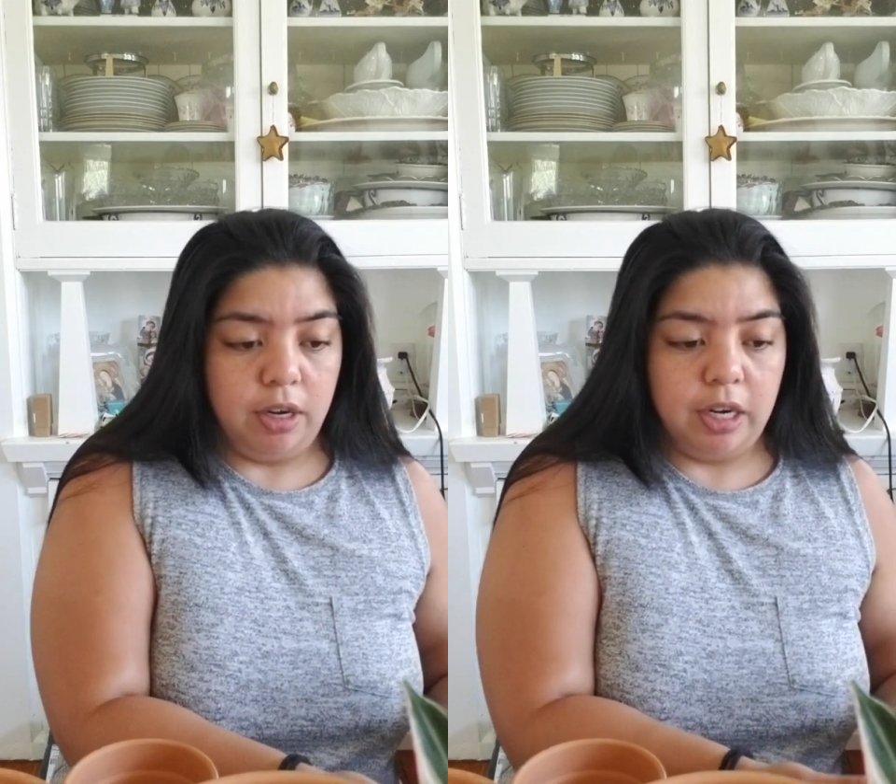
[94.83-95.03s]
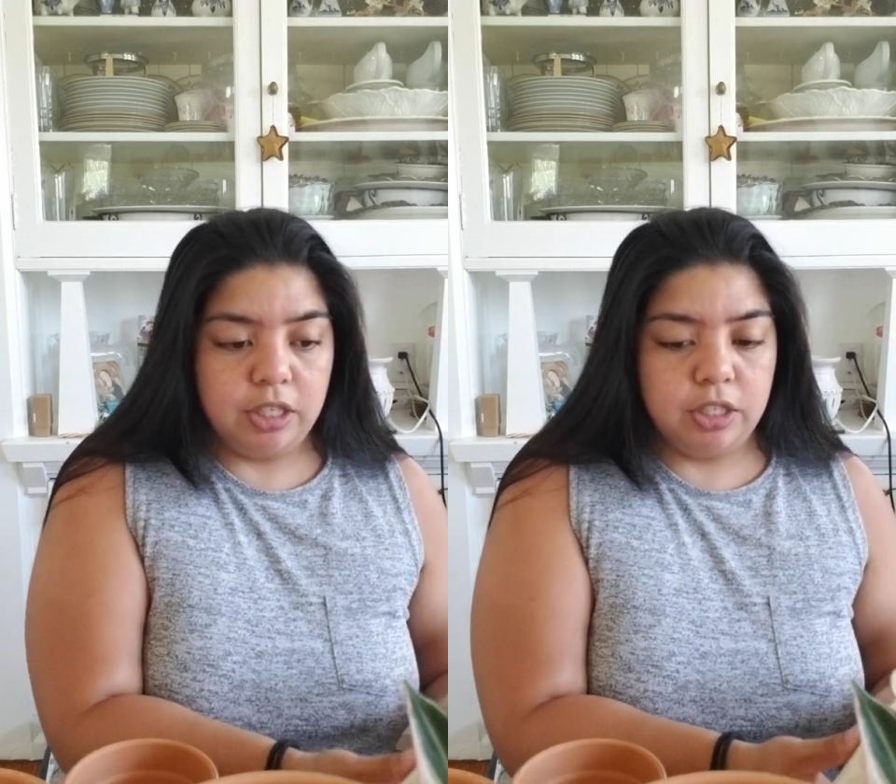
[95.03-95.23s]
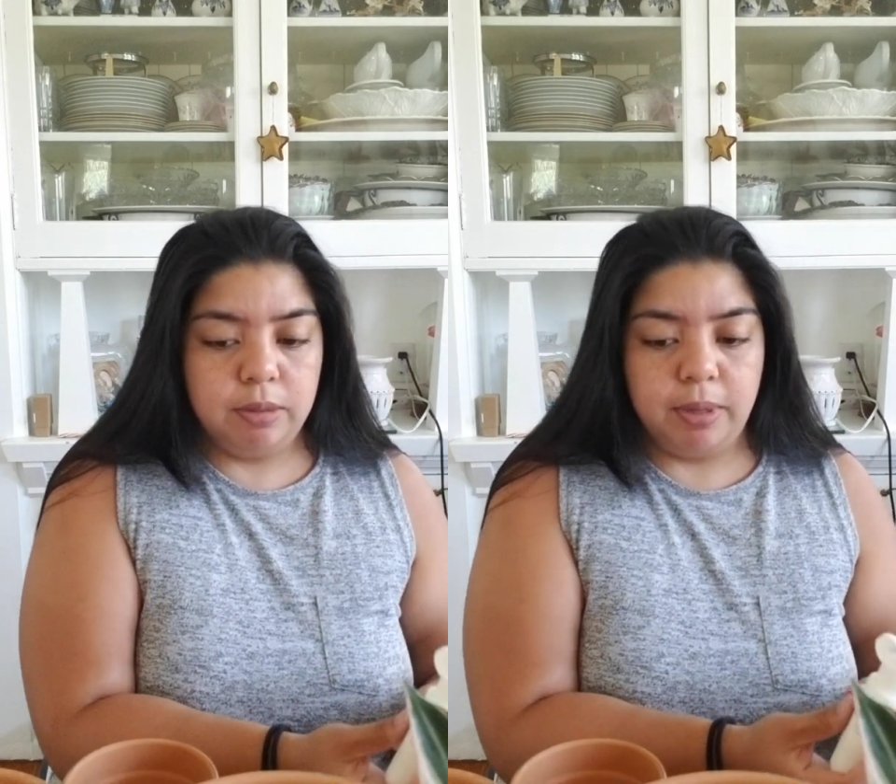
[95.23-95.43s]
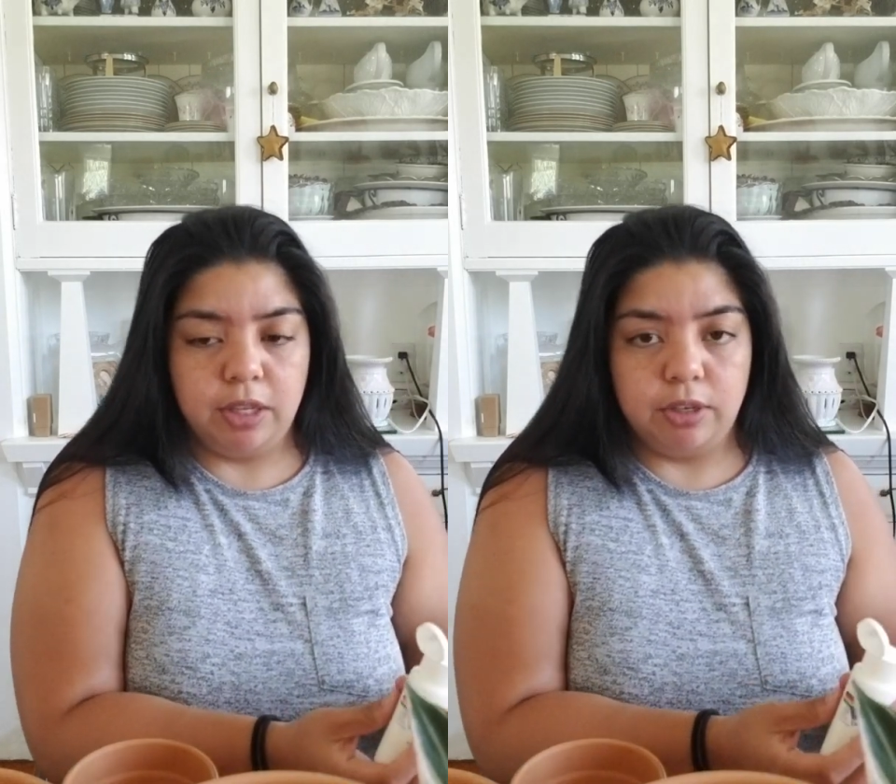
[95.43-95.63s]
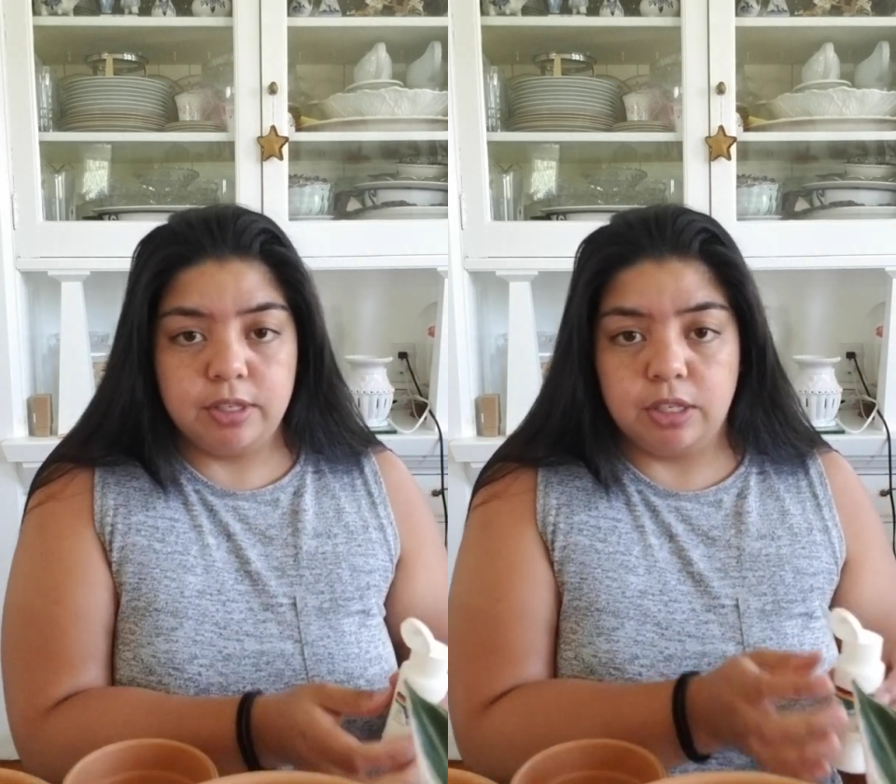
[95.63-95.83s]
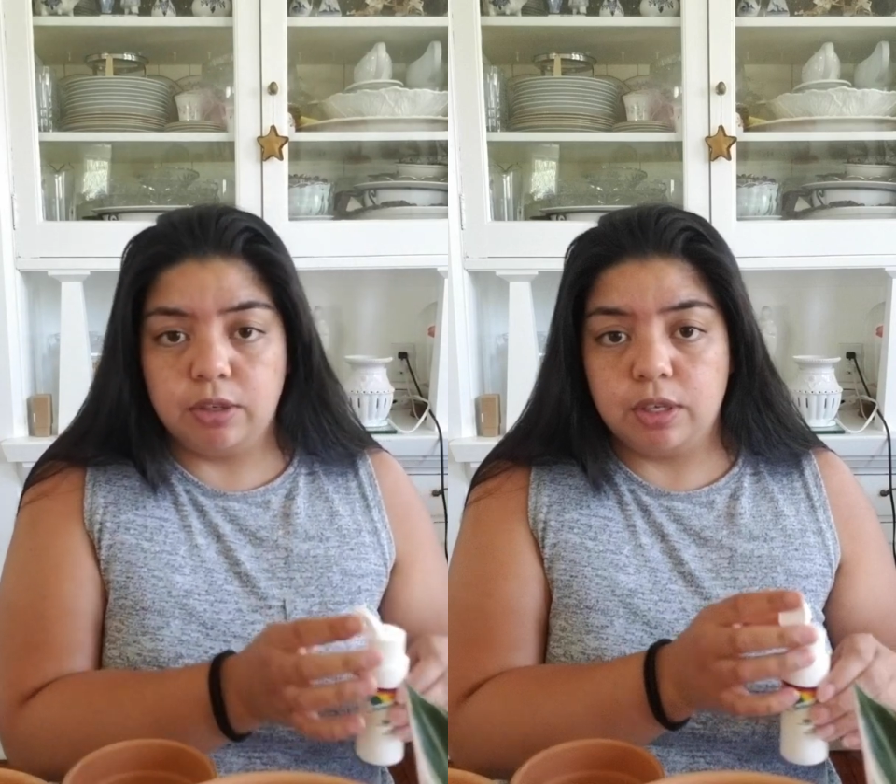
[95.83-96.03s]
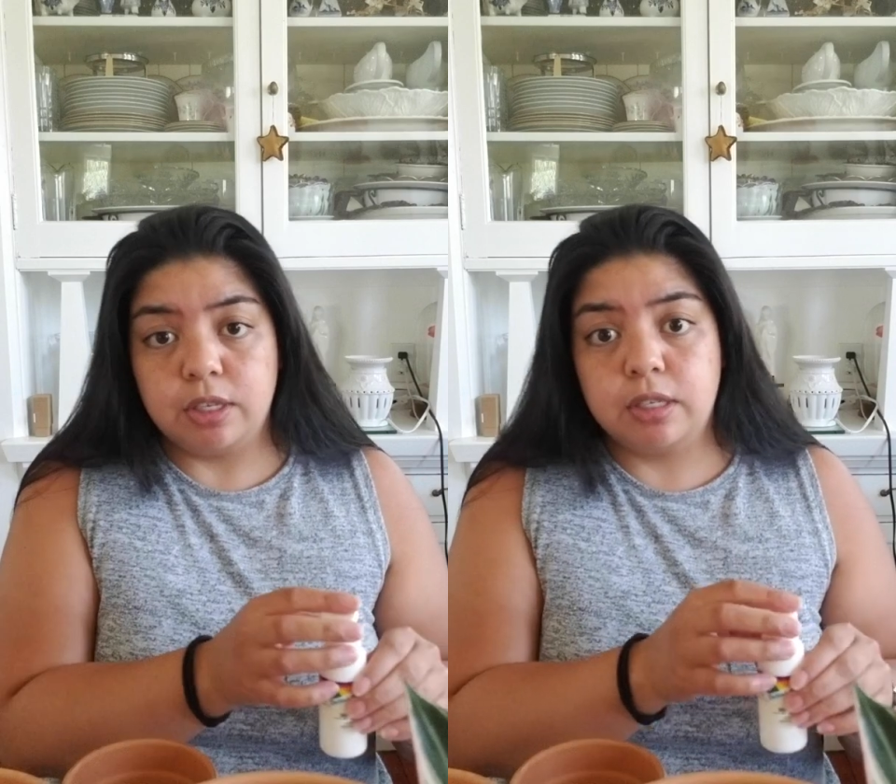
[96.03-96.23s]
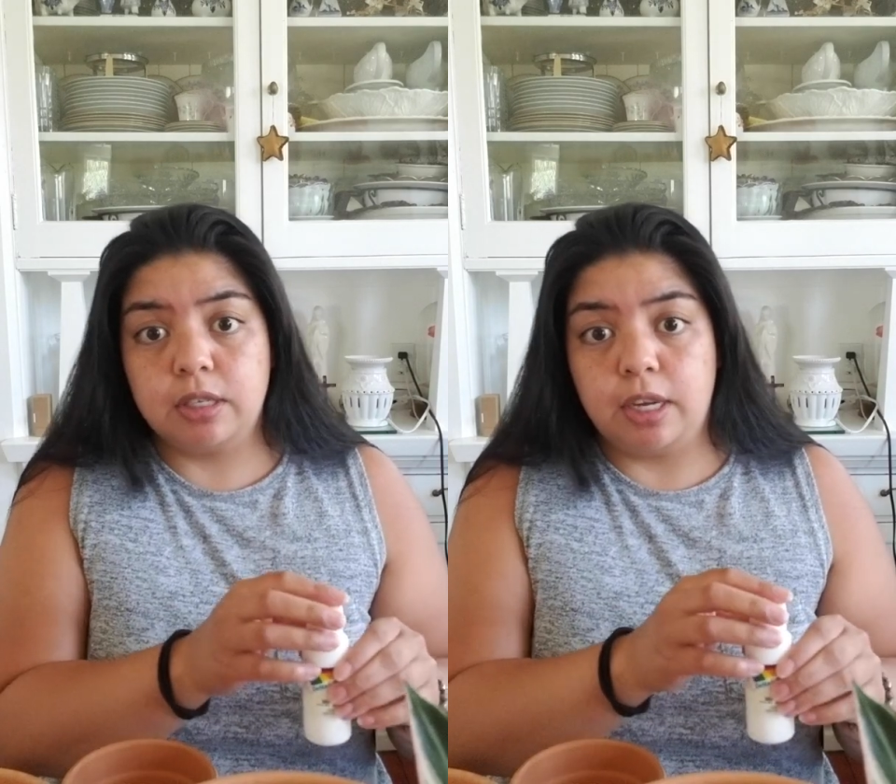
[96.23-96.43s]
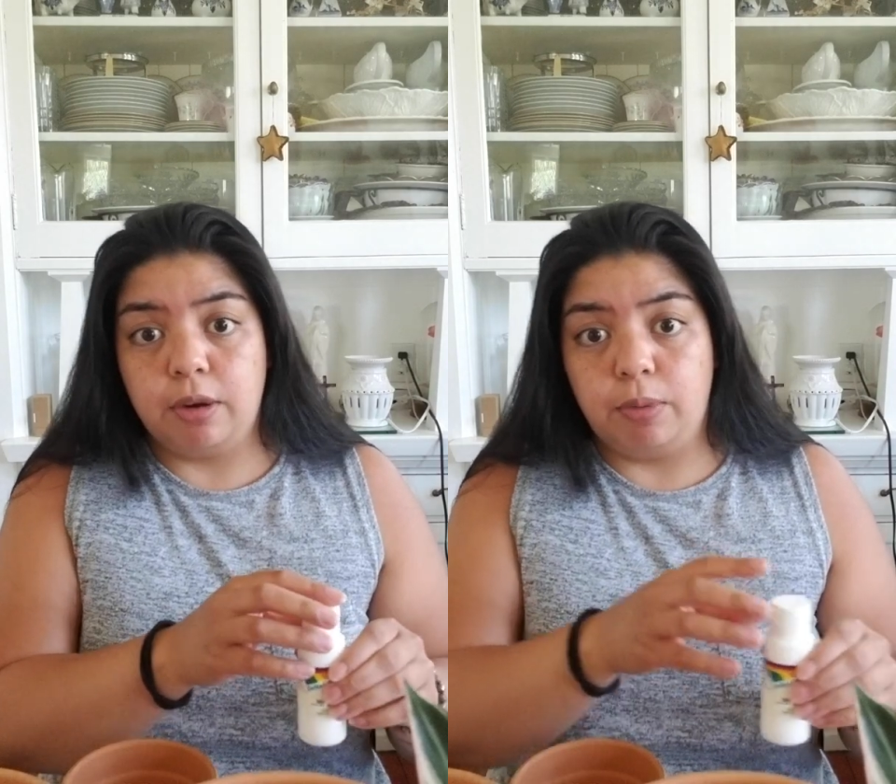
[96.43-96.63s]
And actually my little secret is to add